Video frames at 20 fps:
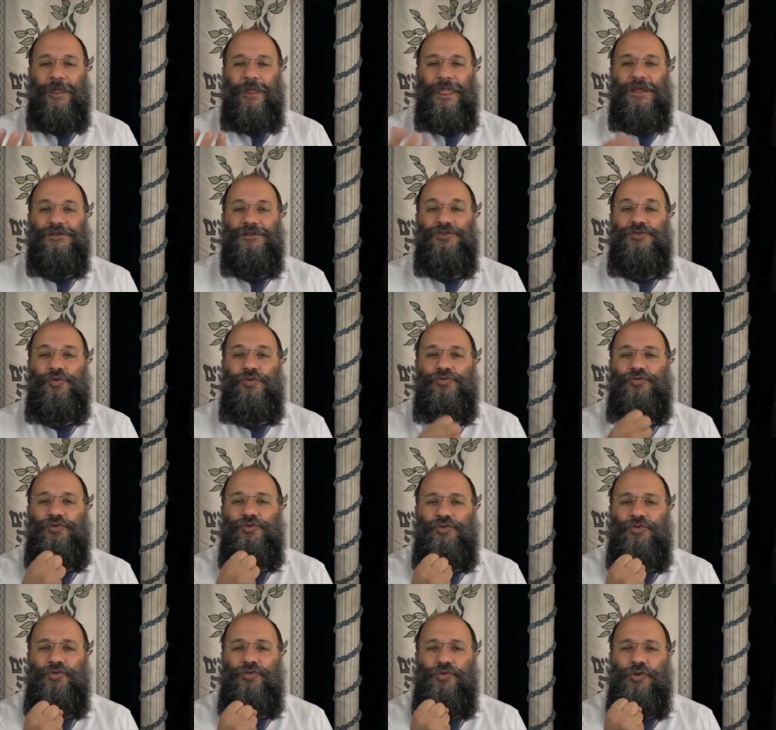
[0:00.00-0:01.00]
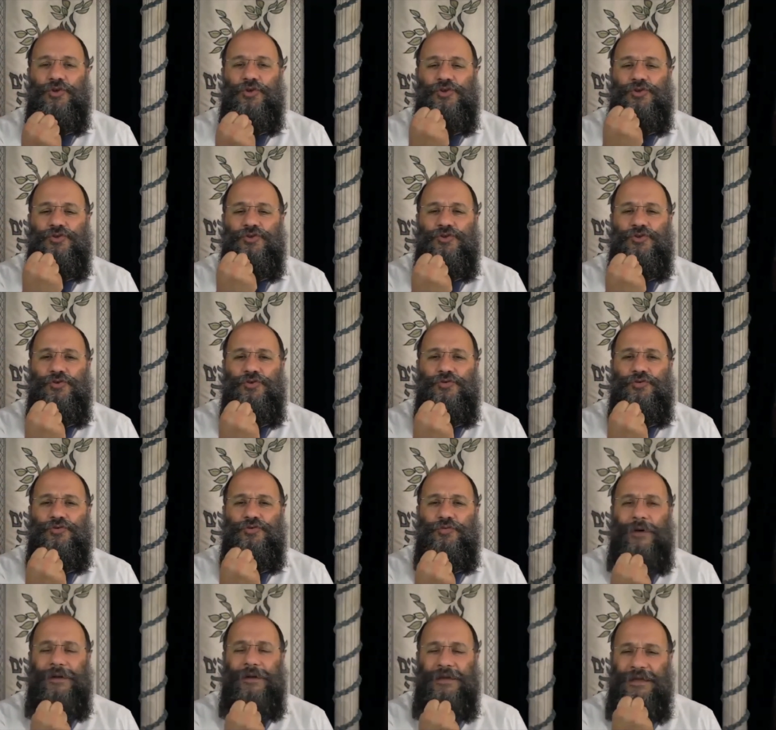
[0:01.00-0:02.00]
So too, a
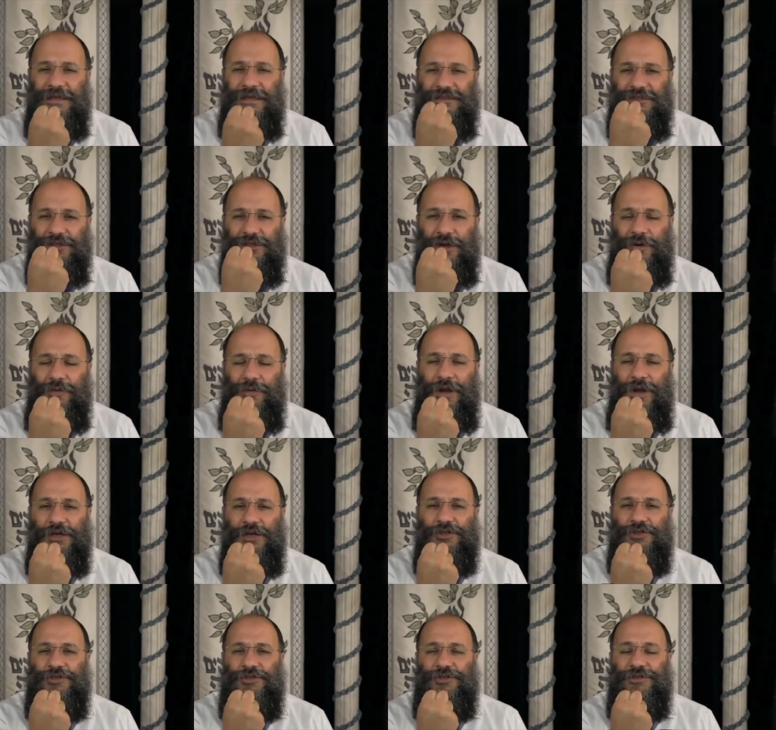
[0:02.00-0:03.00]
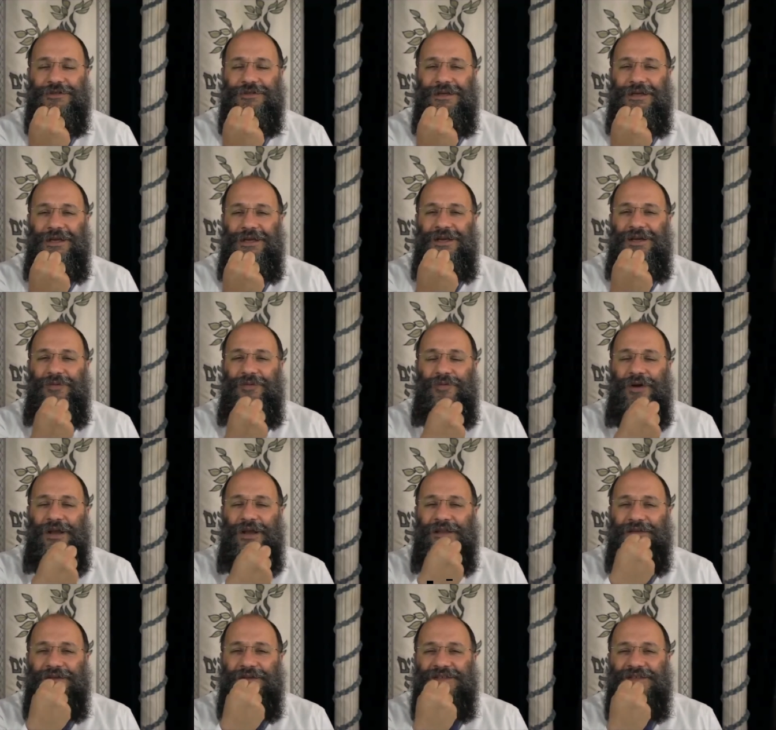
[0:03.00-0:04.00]
Jew, when he is crushed,
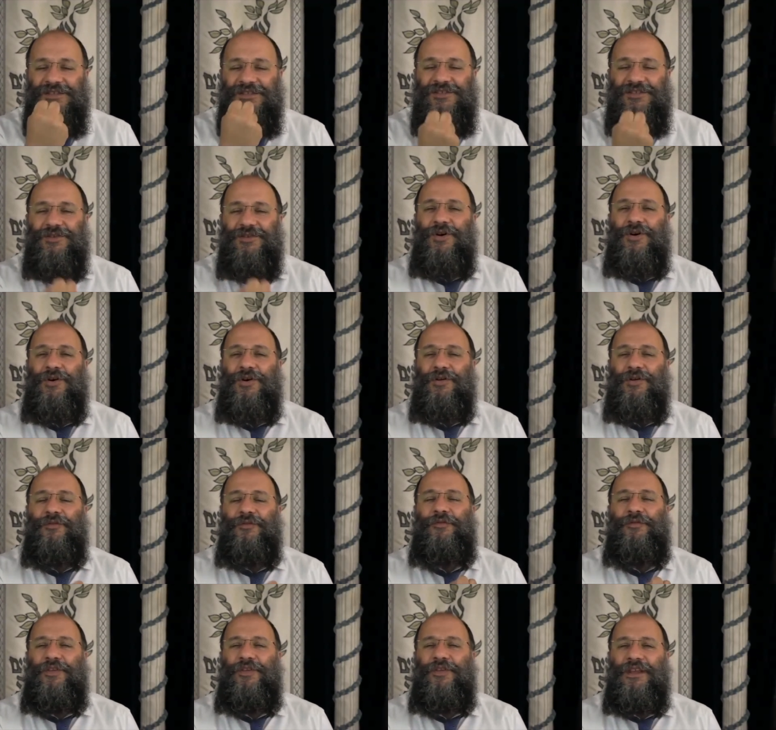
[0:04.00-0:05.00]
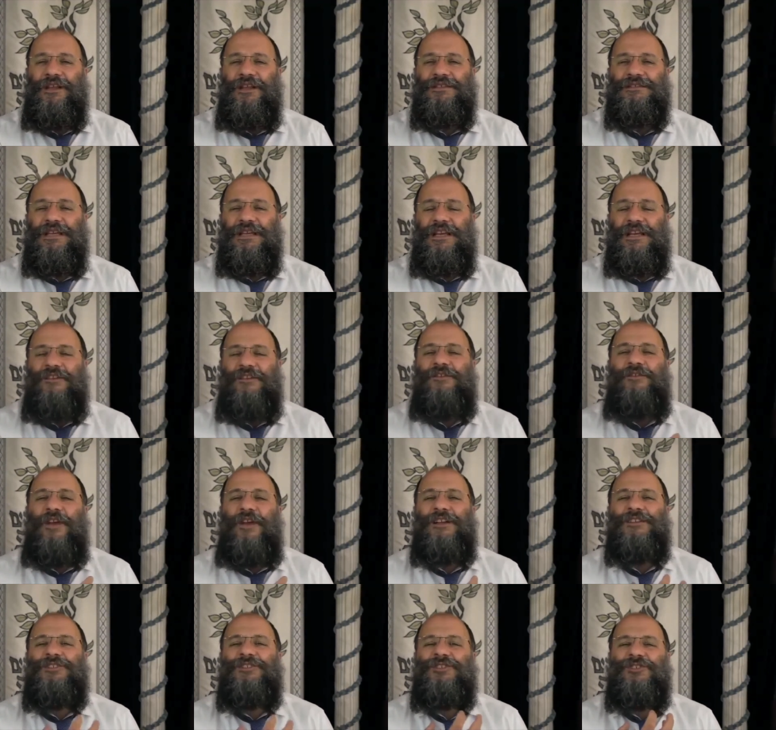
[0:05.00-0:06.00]
when the soul feels that it
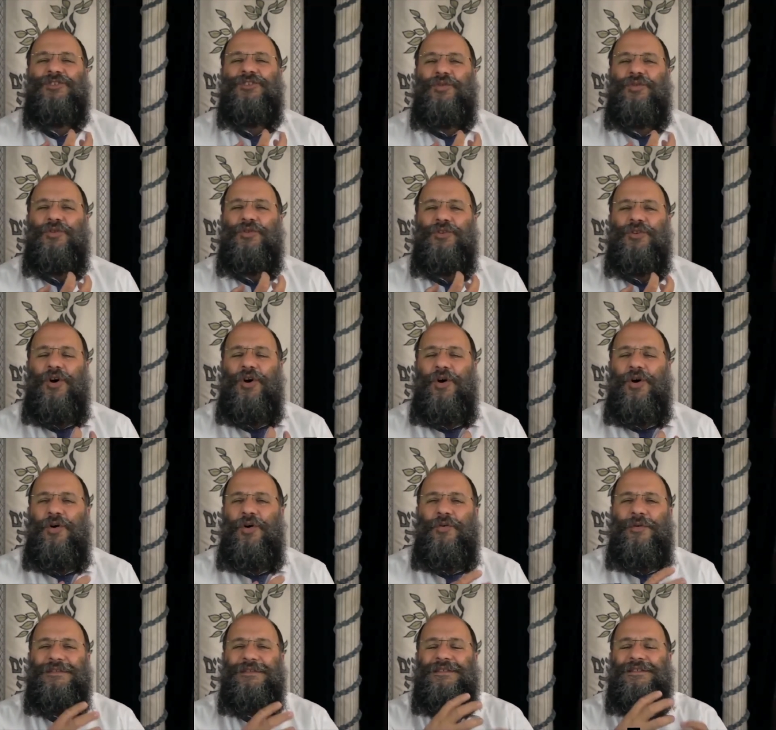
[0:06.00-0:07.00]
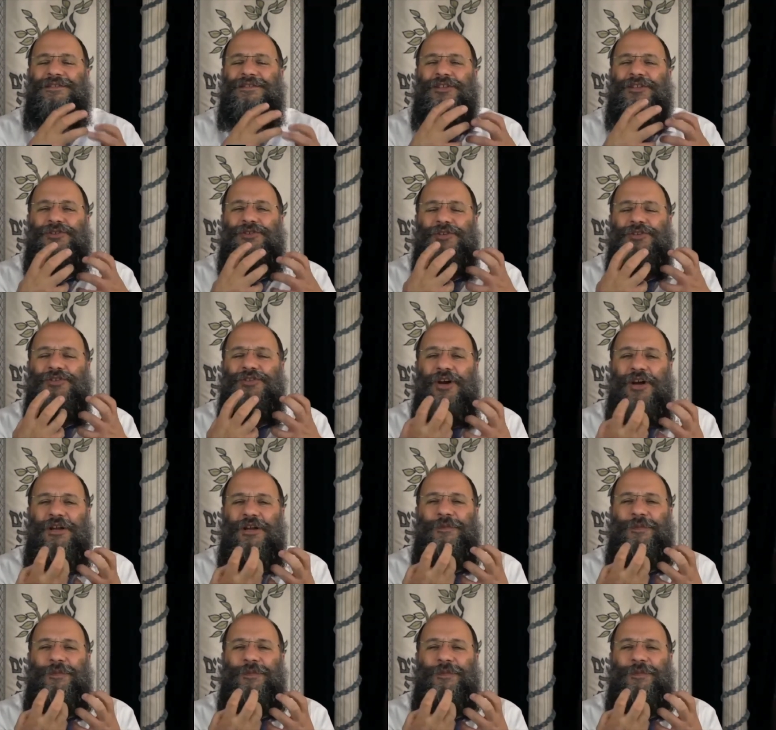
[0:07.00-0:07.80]
fell so low, it's in such a dark